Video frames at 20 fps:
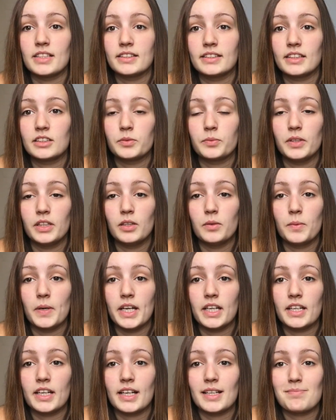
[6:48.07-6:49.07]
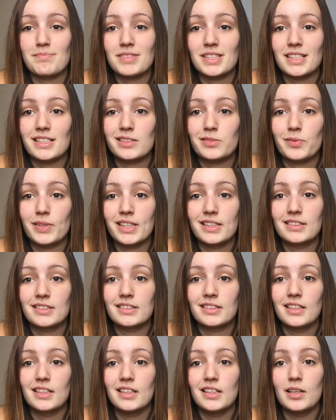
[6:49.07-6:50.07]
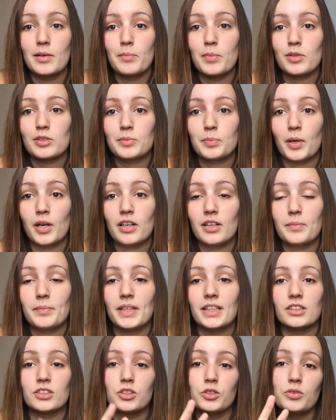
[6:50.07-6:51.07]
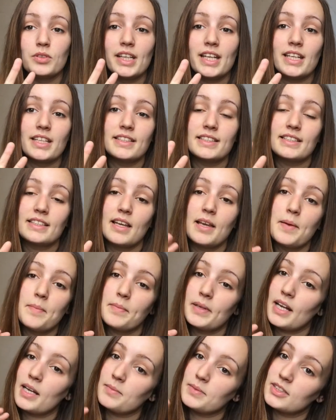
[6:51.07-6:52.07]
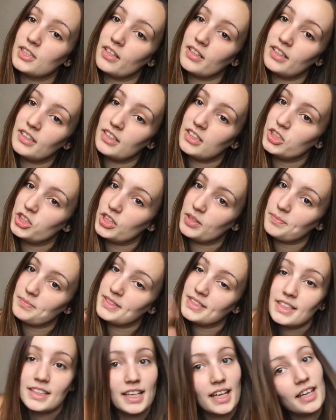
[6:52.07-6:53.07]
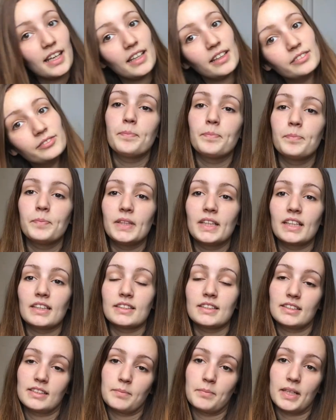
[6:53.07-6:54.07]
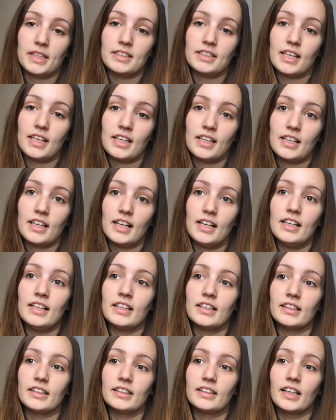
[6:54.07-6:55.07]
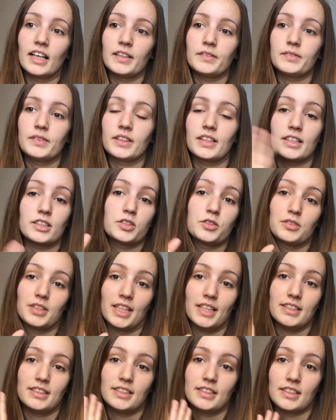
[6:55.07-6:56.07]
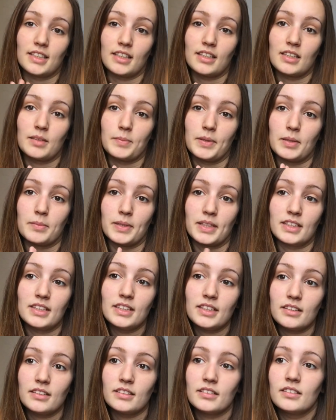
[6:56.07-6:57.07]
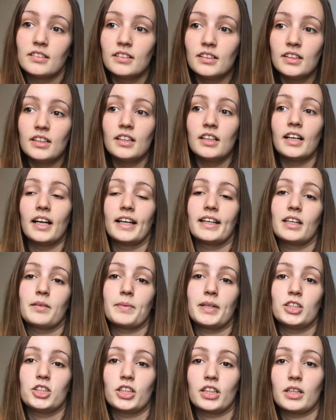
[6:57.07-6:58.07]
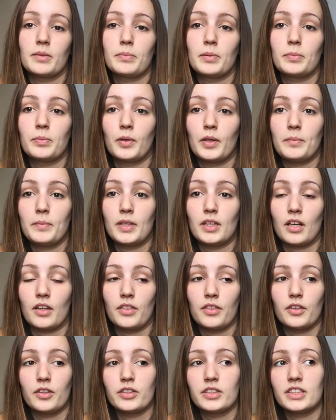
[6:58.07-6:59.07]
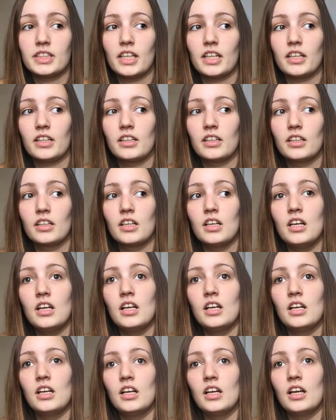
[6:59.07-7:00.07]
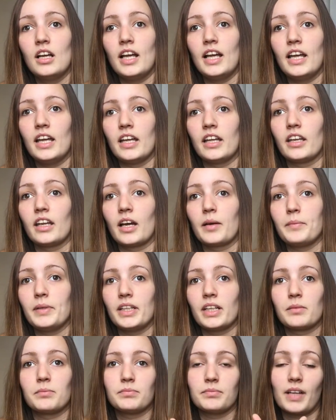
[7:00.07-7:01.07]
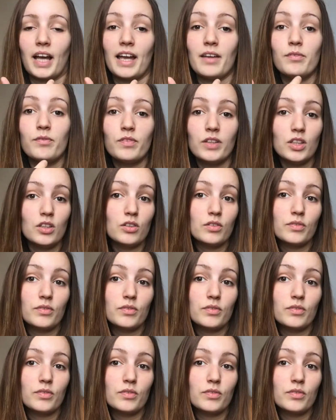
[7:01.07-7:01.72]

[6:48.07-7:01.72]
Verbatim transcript: six week wait. I'm six weeks postpartum in two days, but I'm starting the gym today because it's a Monday and I feel like two days isn't going to be a big deal. I get my checkup appointment on Thursday and I mean, I'm, I feel